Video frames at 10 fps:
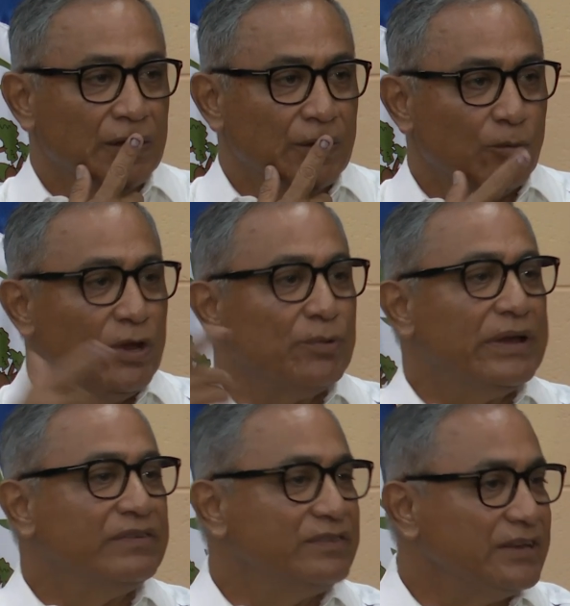We
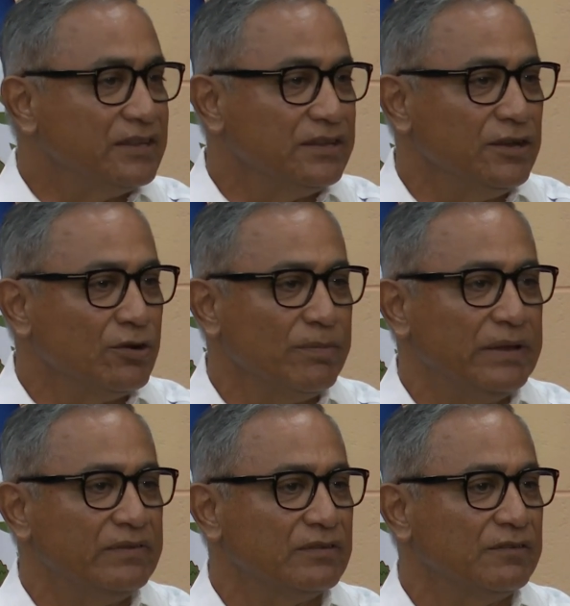reinstated the
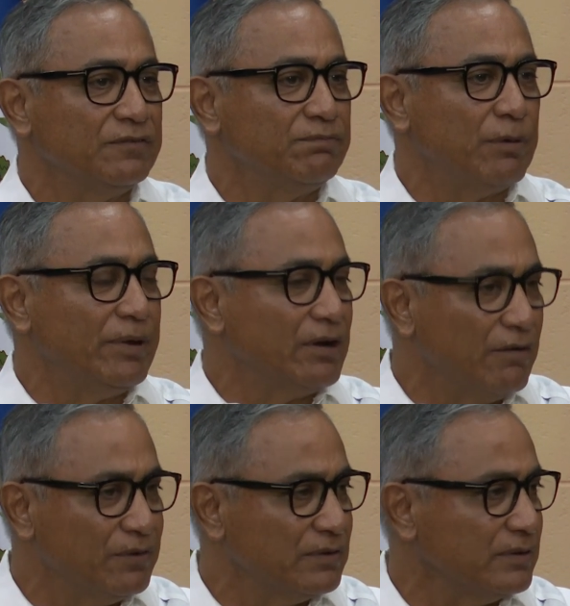increments of public
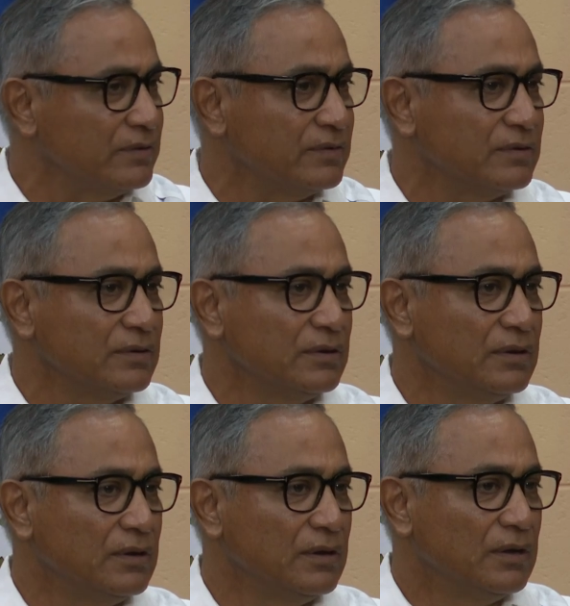officers.
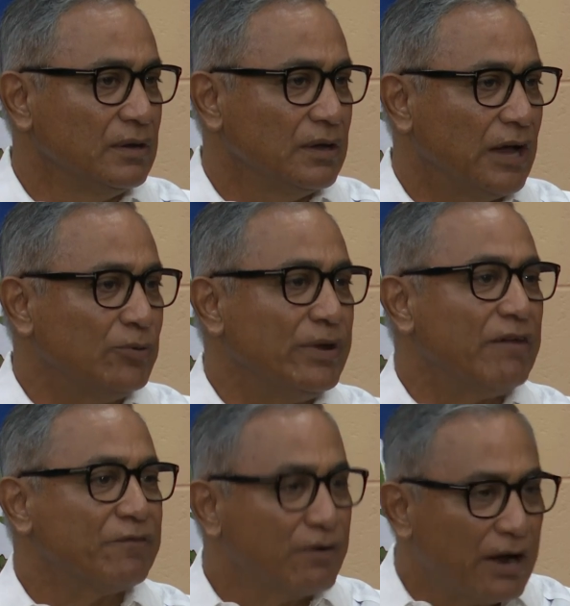And we
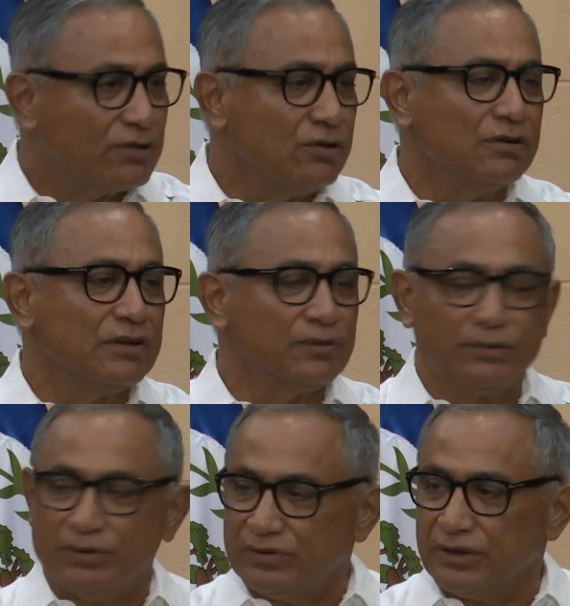have cracked down, as what
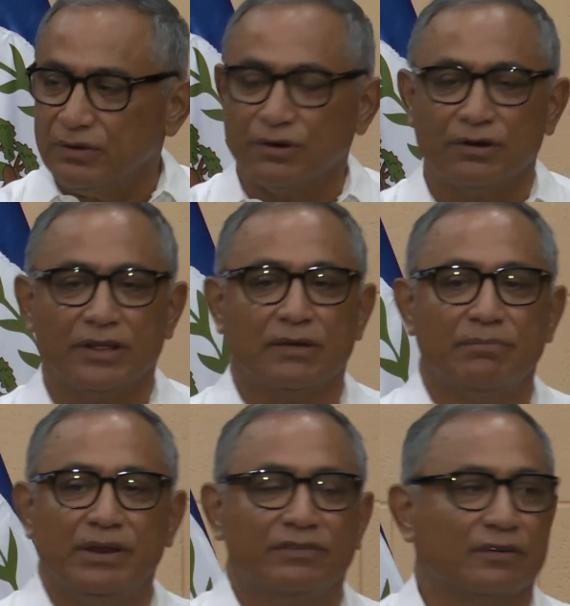we said earlier,
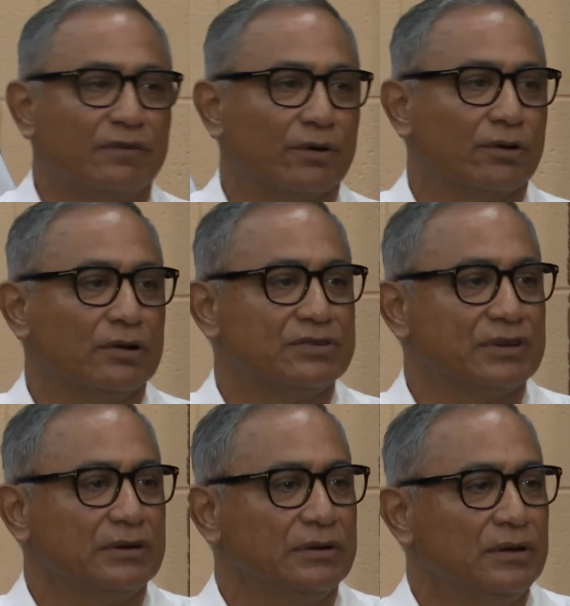Minister of Agriculture,